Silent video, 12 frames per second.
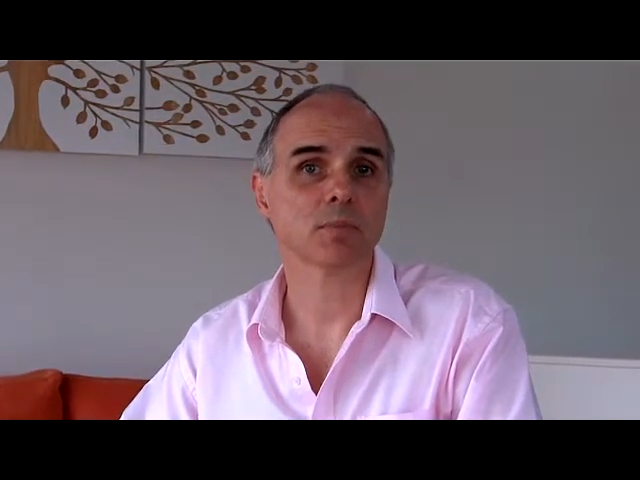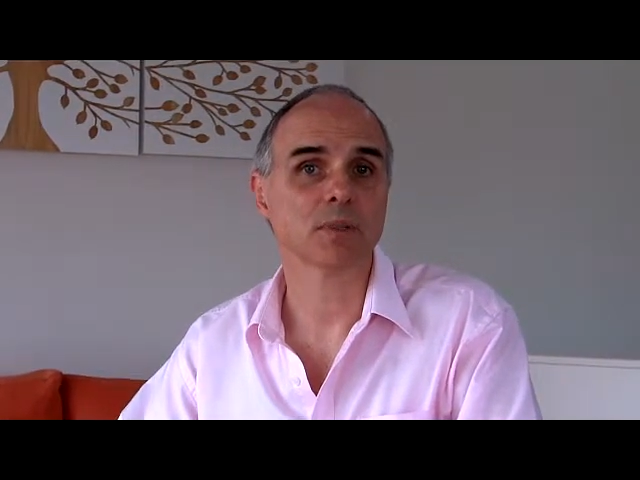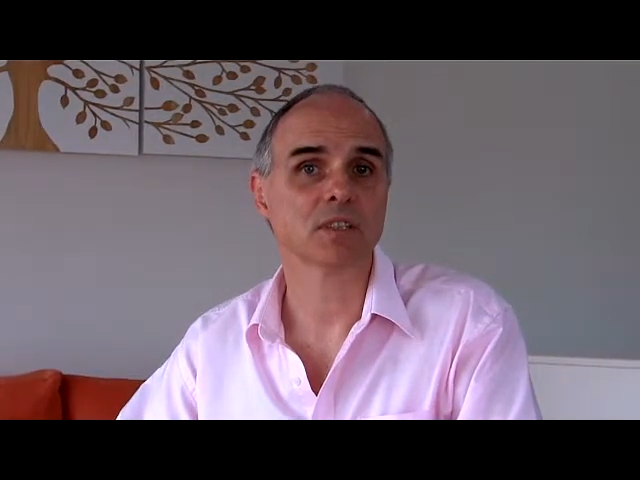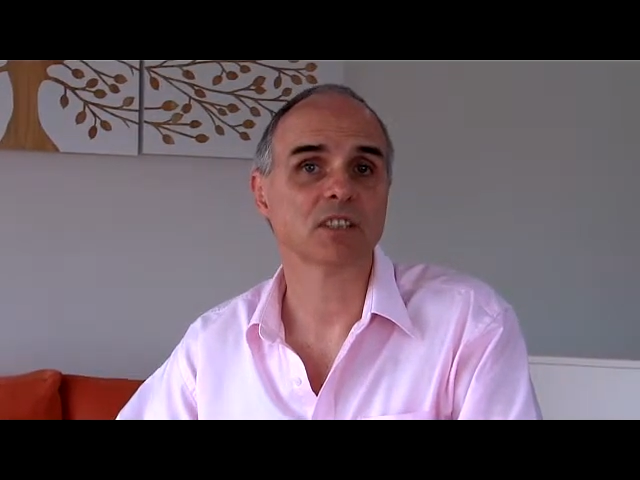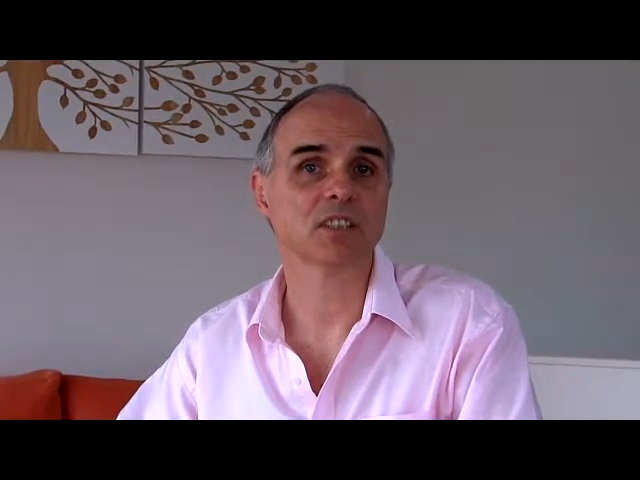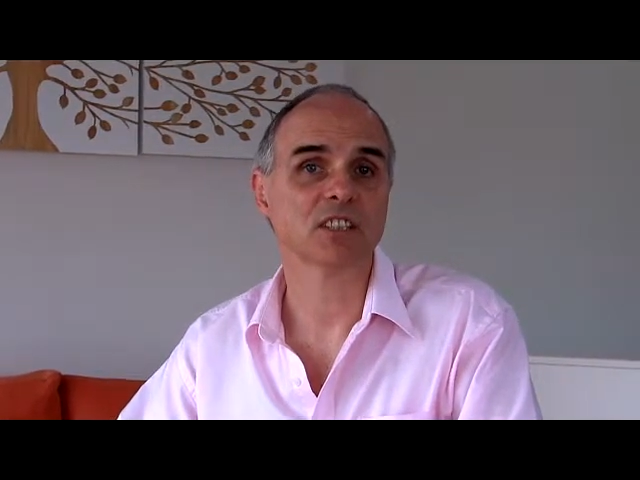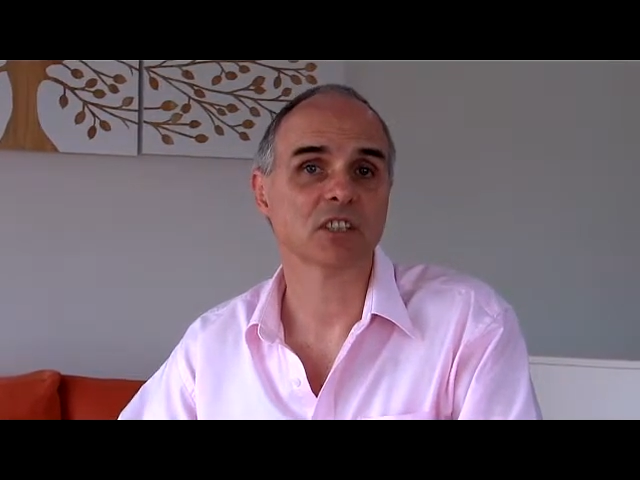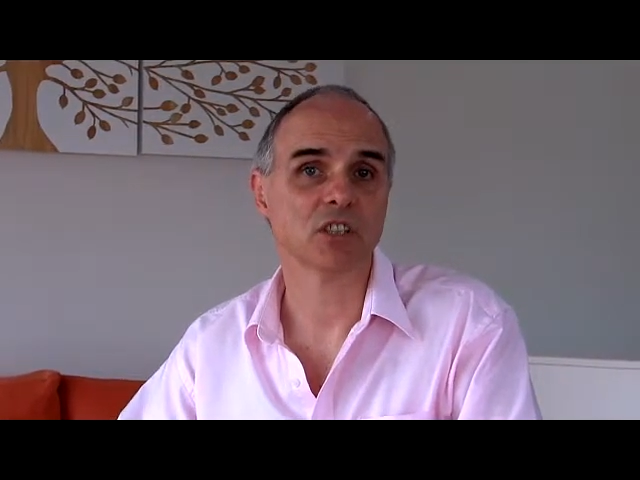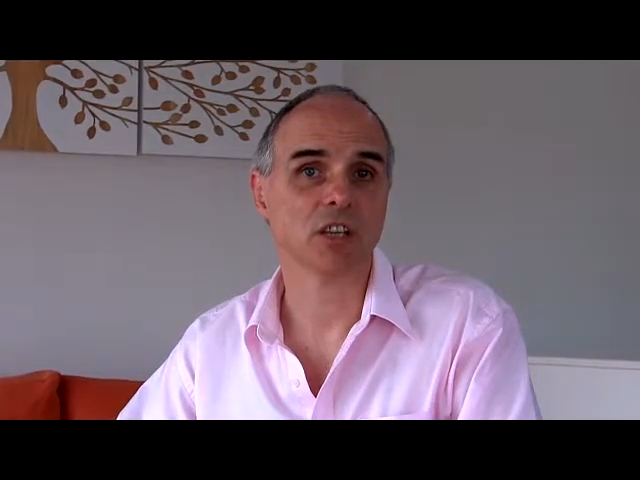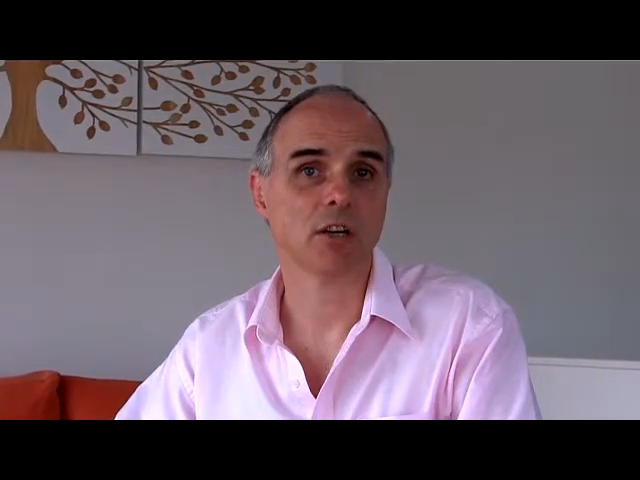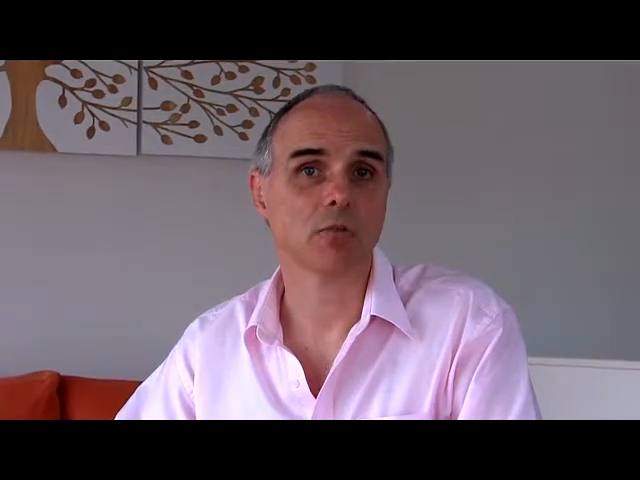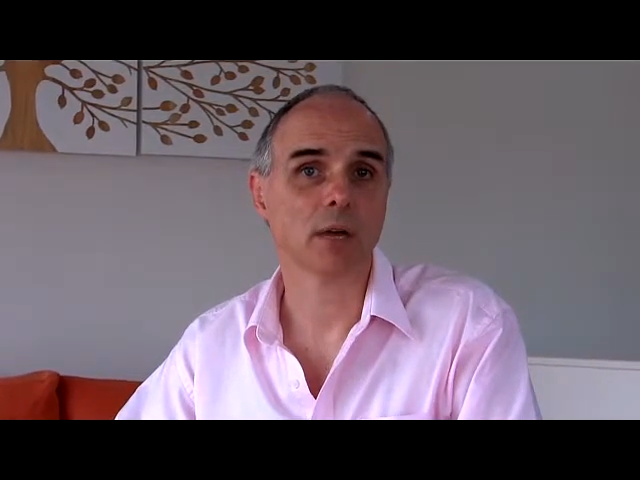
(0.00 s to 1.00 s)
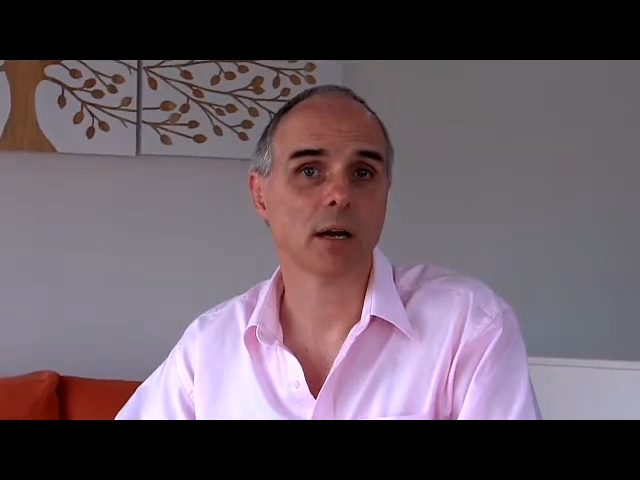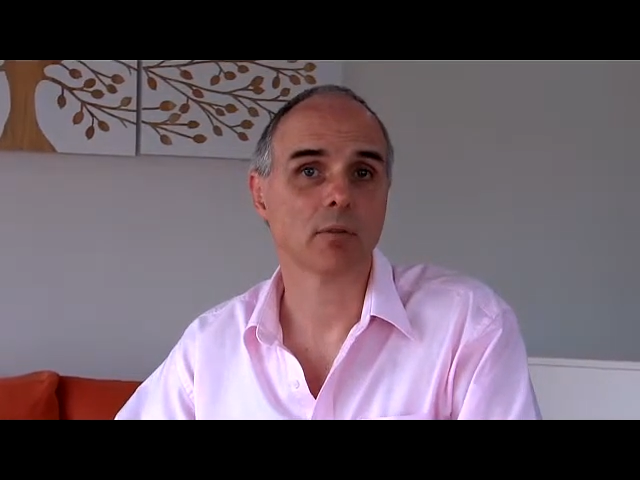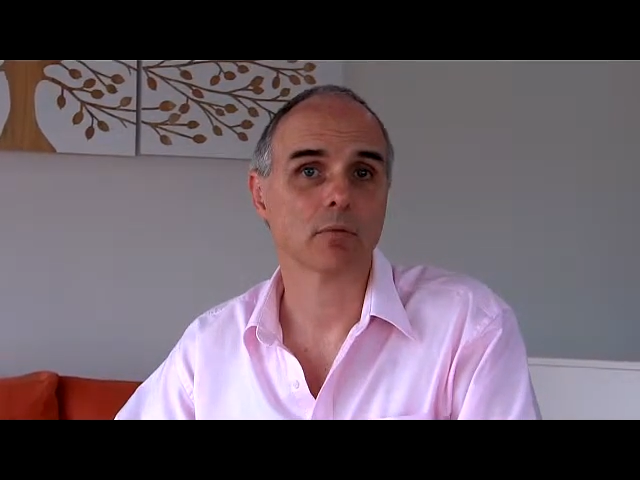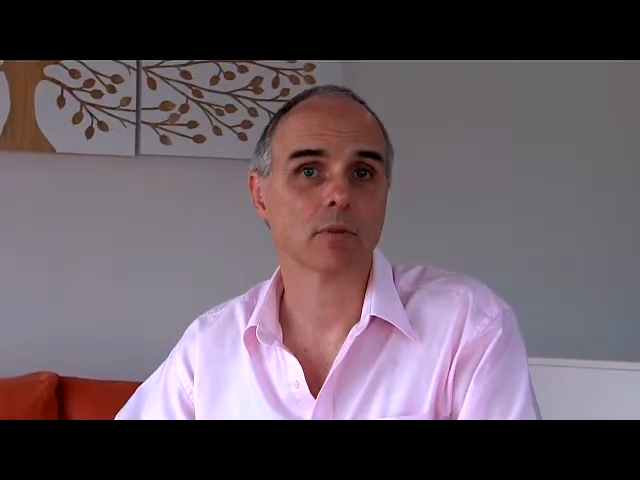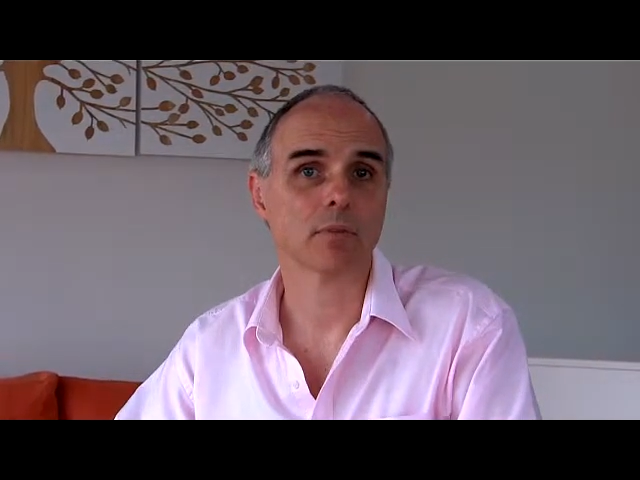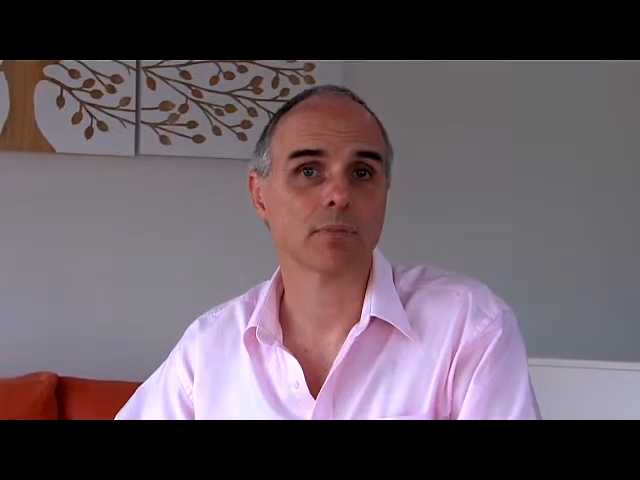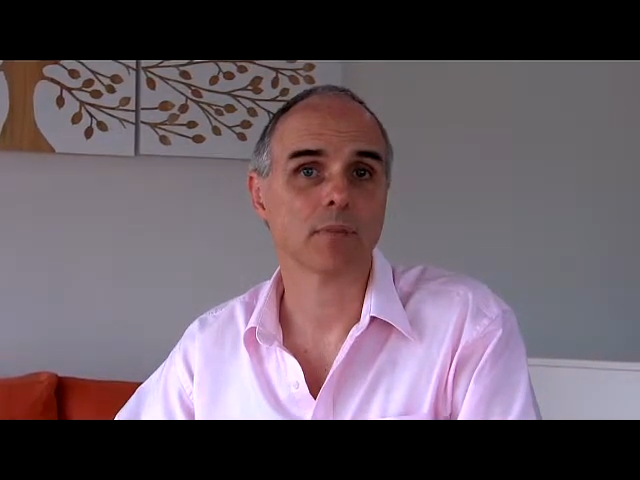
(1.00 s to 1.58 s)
businesses year round.